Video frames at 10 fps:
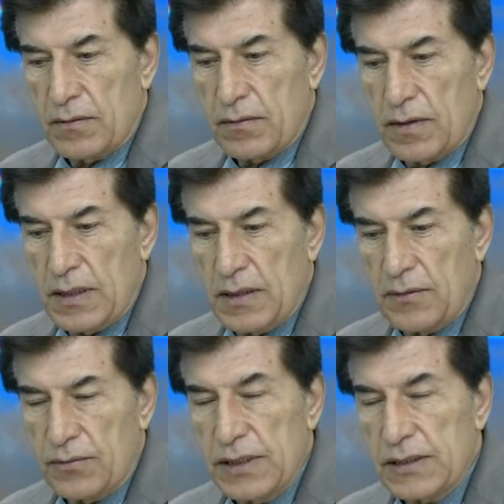the
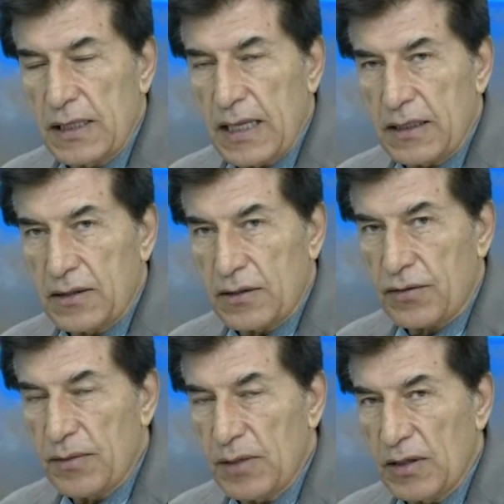reason that
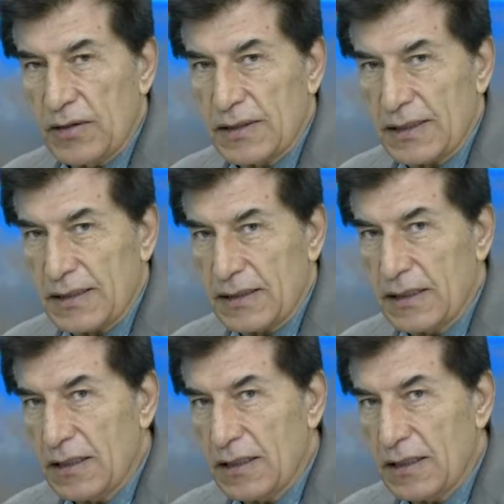criminals succeed